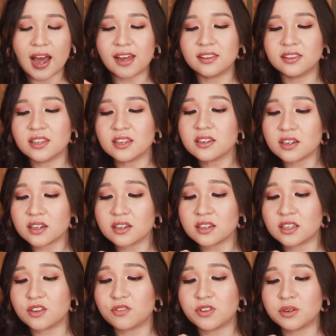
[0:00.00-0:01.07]
I think
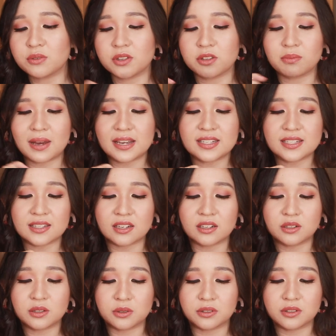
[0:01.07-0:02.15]
even with my
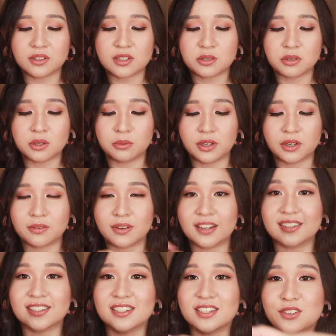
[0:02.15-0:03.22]
skin tone, this will work
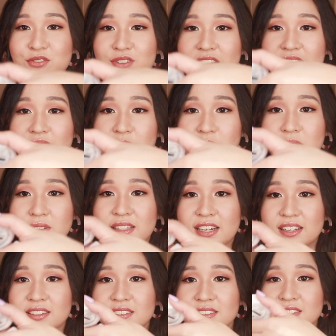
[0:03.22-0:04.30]
well. It's just very
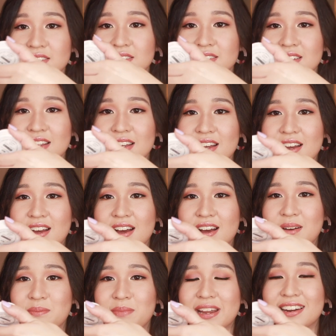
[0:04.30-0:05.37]
golden.
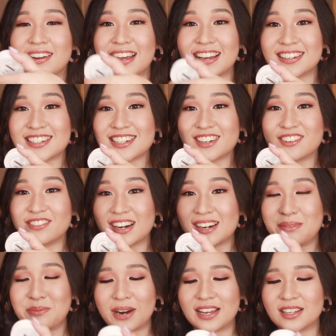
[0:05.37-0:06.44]
My lights are
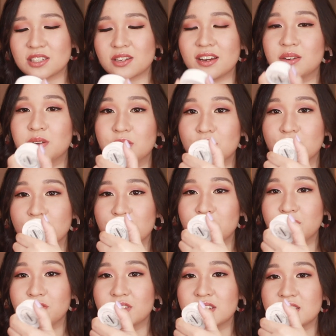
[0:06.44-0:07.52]
very bright, so I don't know
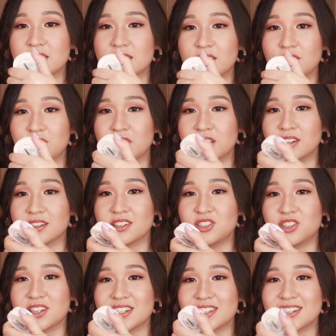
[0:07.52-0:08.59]
if this is giving
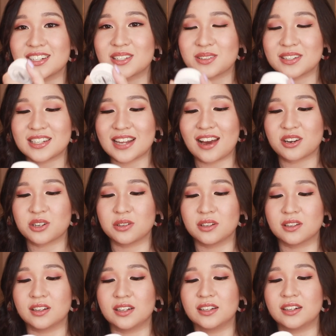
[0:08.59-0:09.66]
justice to its
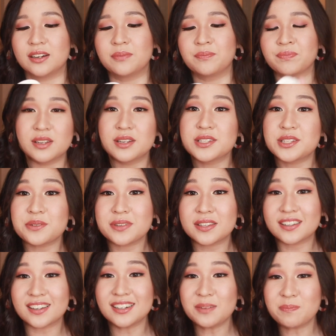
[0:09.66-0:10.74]
actual color. So
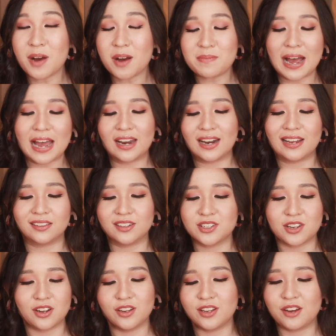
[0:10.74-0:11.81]
with ColourPop
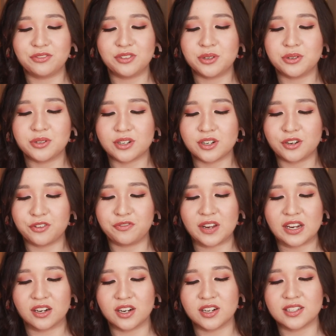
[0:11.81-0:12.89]
highlighters, all you have to use are your
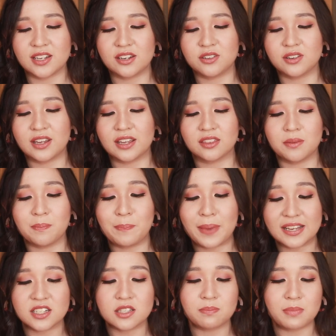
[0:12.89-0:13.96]
fingers and you get the
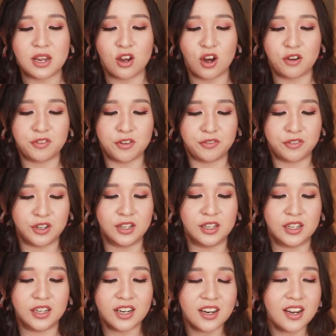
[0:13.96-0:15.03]
best payoff of
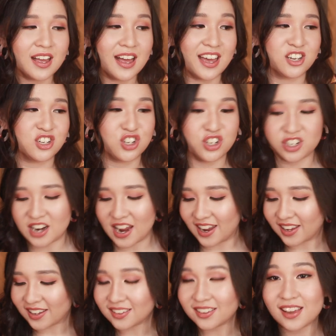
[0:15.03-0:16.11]
color and
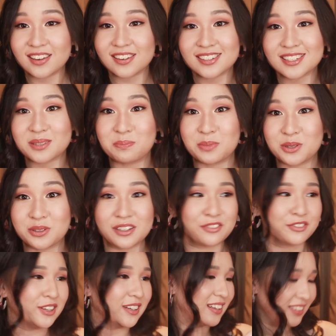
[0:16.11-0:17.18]
shine, and it's
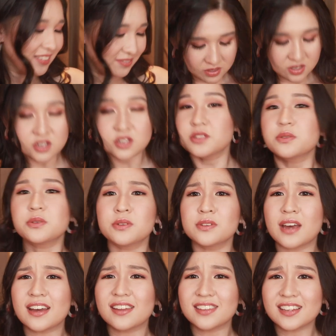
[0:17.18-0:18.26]
beautiful.
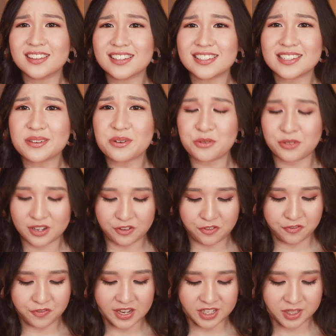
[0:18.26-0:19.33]
So I think that's the only
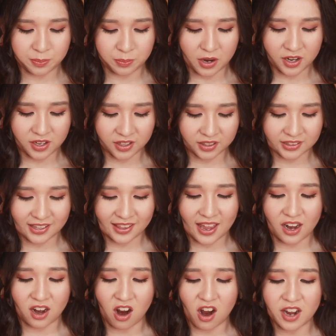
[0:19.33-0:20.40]
face product that
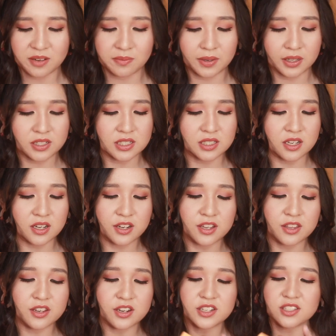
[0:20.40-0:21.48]
I got because the
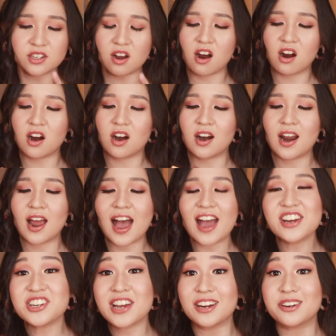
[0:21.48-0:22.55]
others are
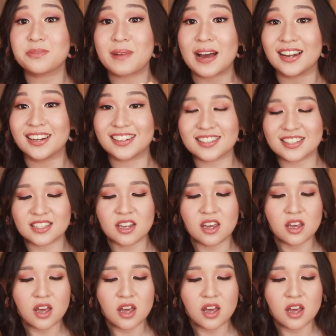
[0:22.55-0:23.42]
eyeshadow palettes.